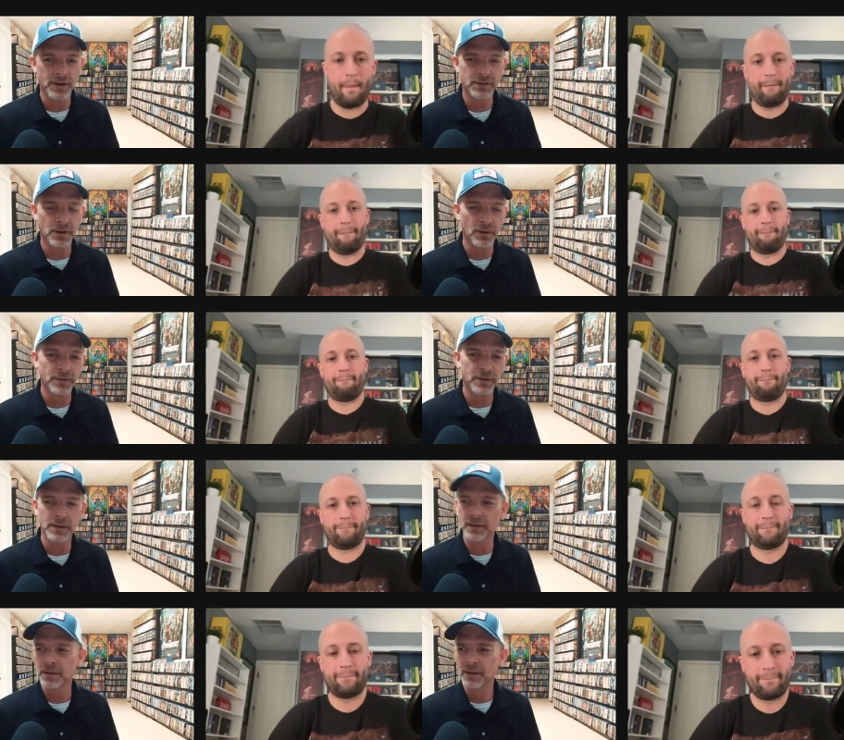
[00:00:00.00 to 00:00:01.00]
Speaker 1: I saw it
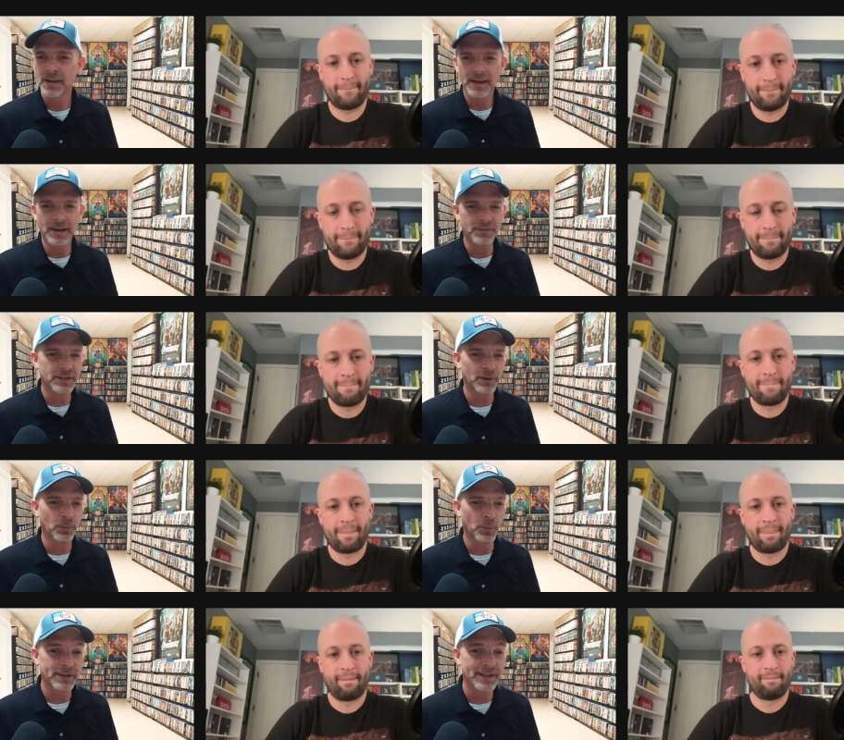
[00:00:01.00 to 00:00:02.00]
then, and I've seen it
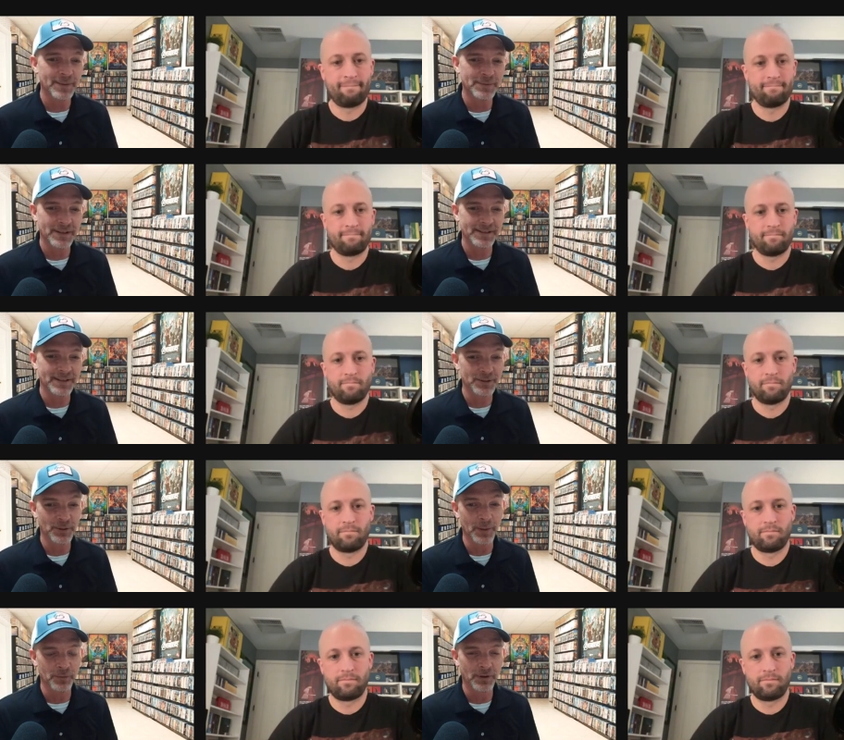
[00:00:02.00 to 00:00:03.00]
one time since then. So
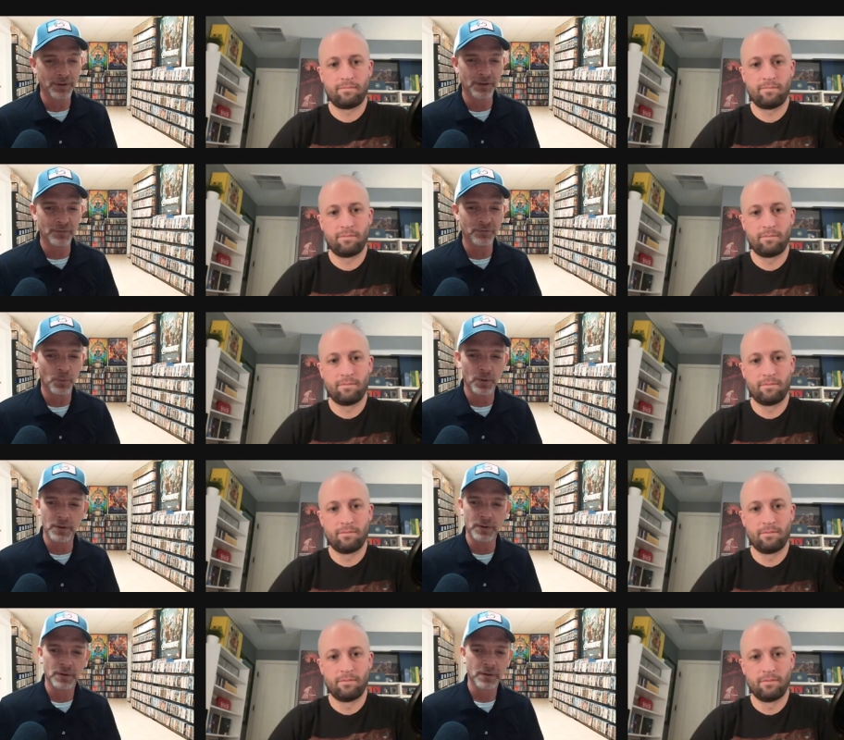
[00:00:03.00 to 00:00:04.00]
I'm really looking
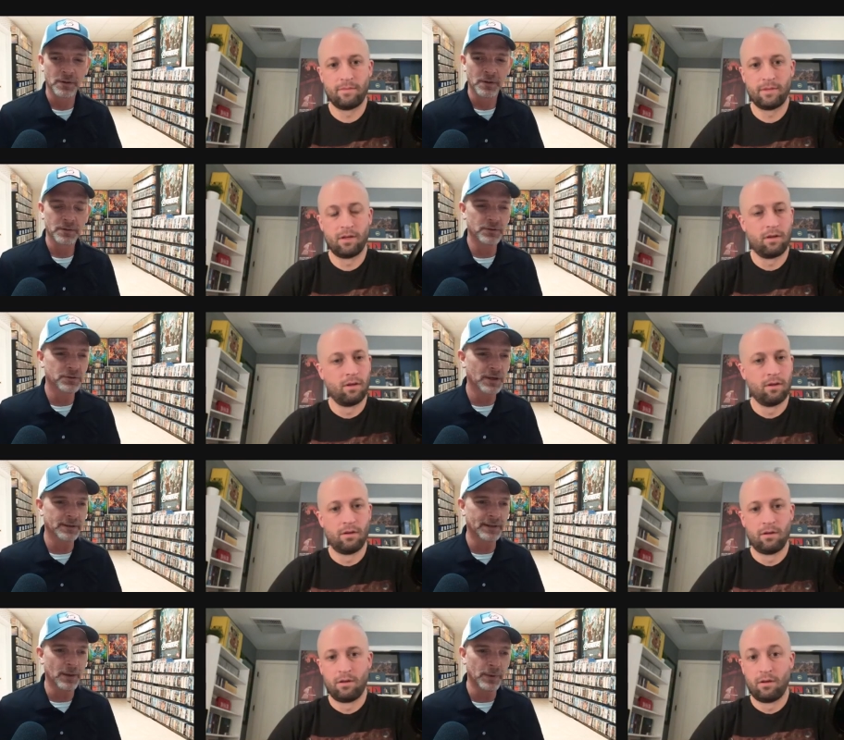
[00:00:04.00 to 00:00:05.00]
forward to checking
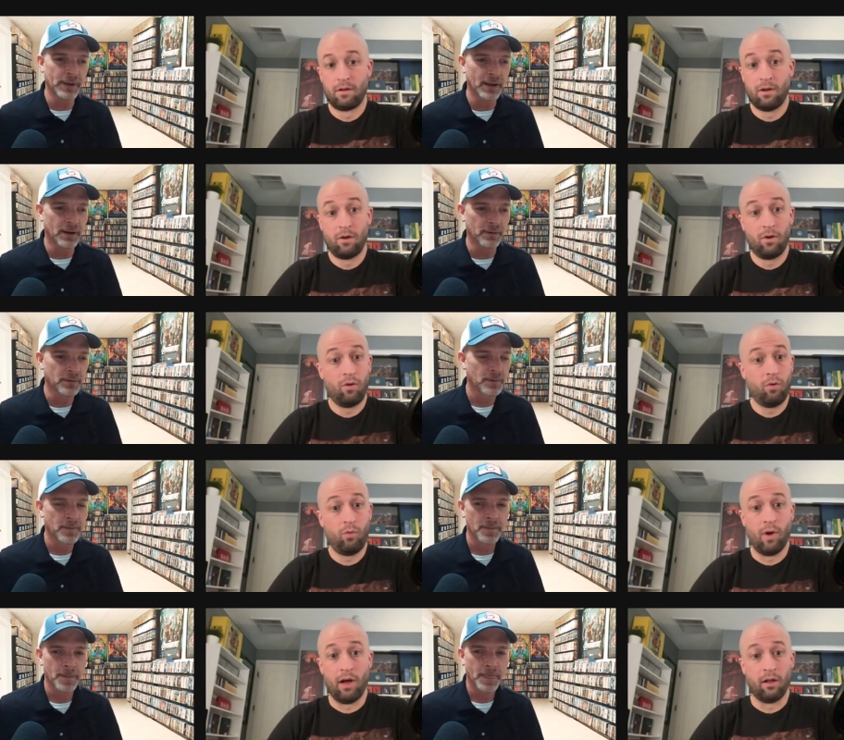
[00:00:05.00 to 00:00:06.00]
that one out.
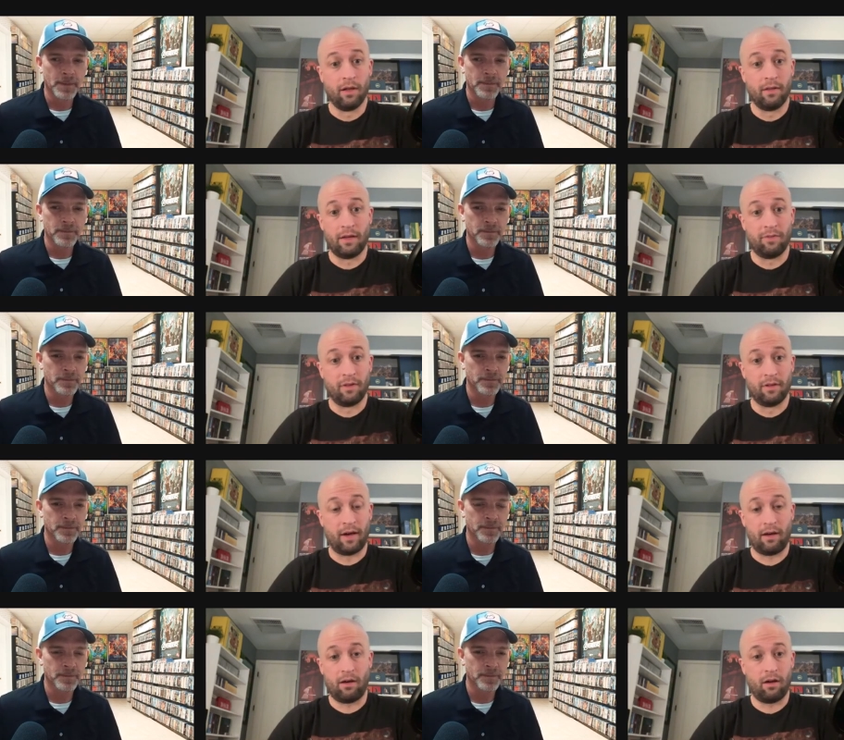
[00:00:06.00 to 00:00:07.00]
Speaker 2: Well, and
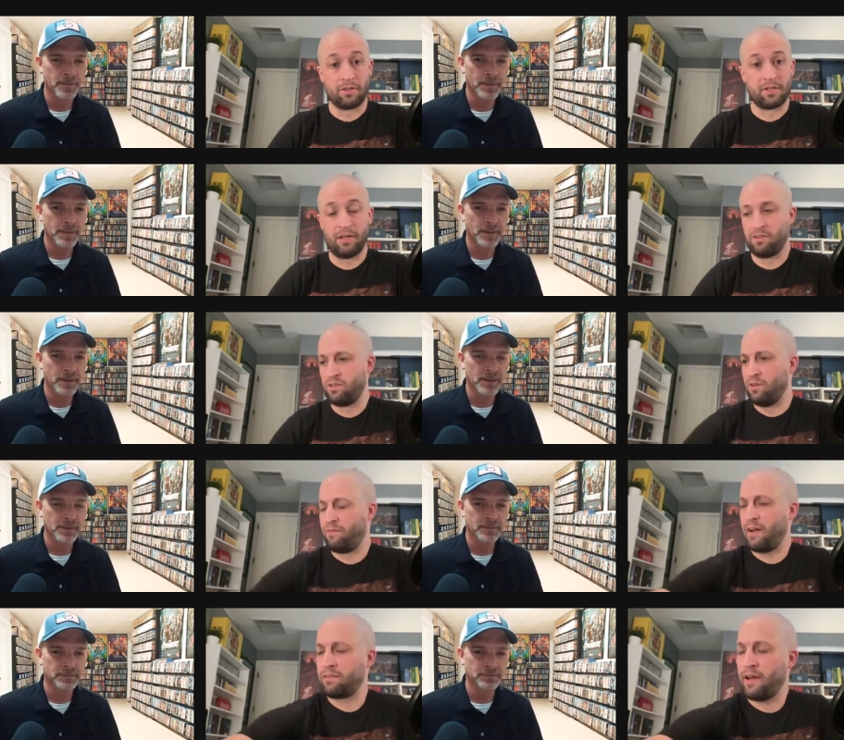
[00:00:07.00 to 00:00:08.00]
the, I'll say too, in
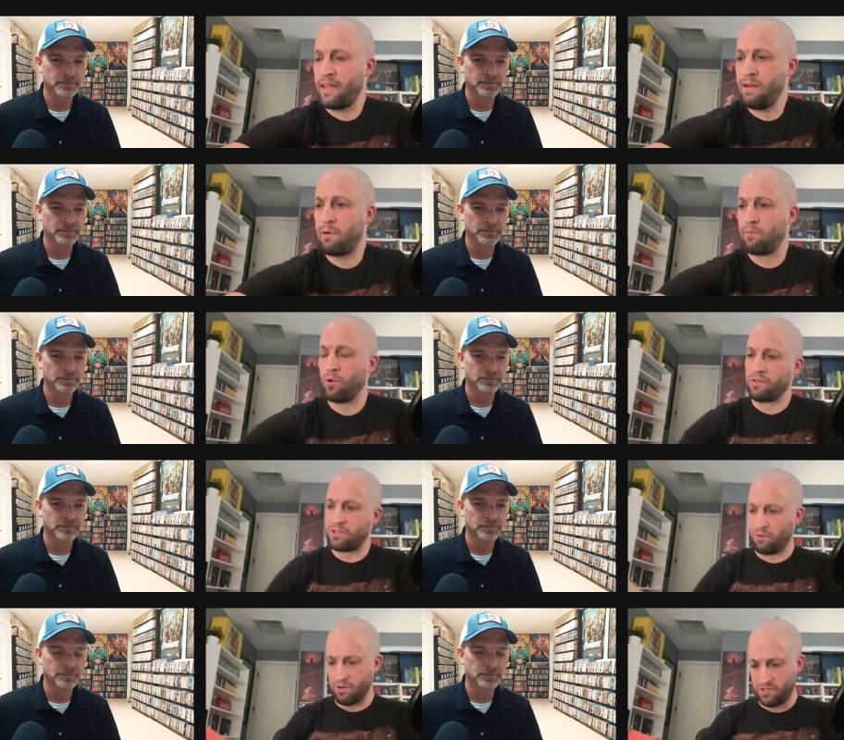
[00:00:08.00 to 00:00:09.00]
fact, I can't remember what the
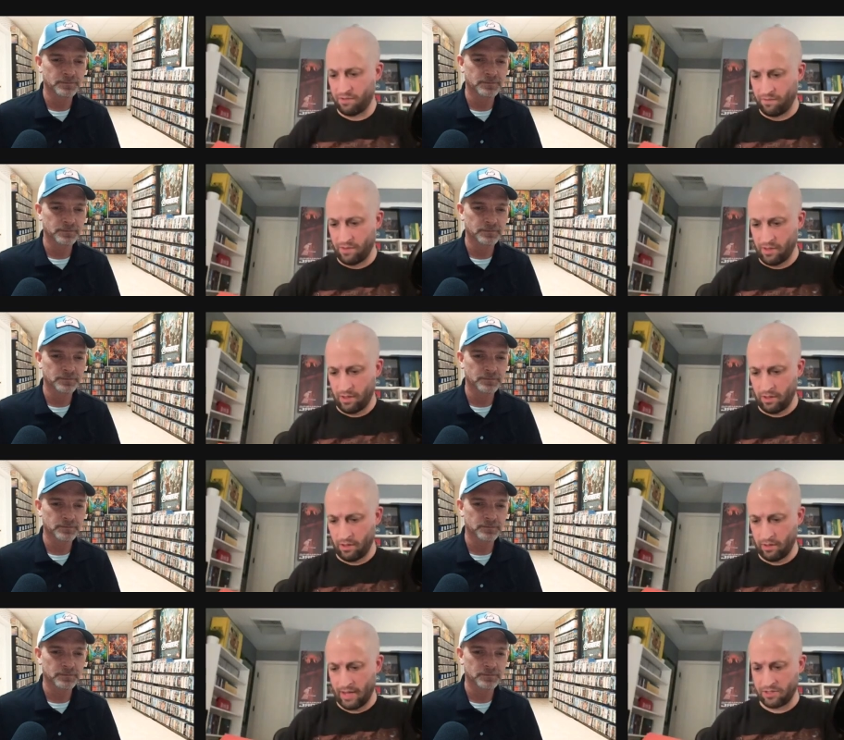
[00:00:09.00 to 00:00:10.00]
source of
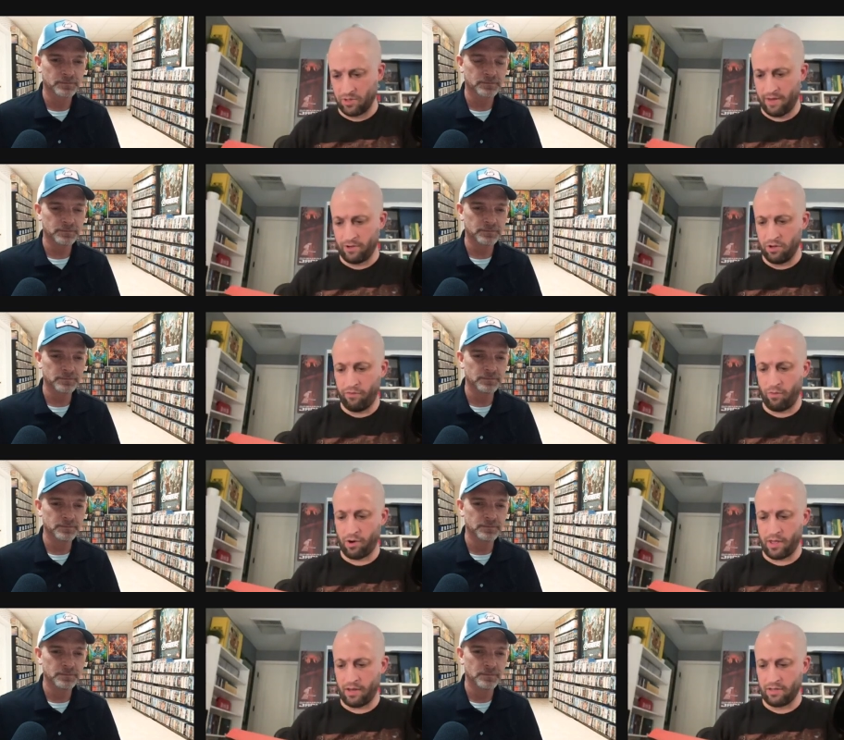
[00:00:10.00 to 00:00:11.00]
the, yeah, so they have a new
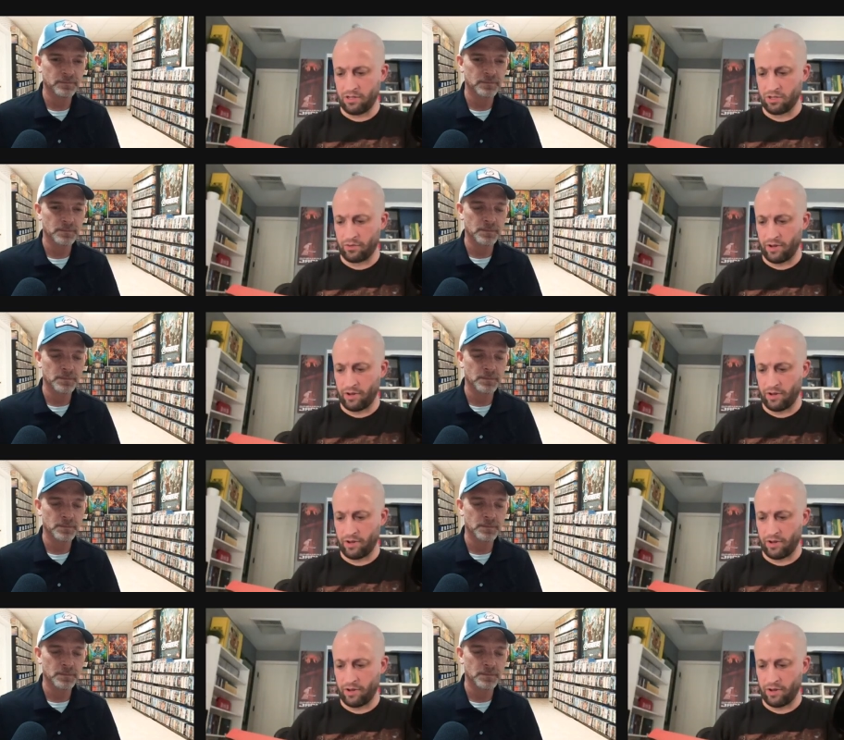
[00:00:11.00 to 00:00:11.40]
four K digital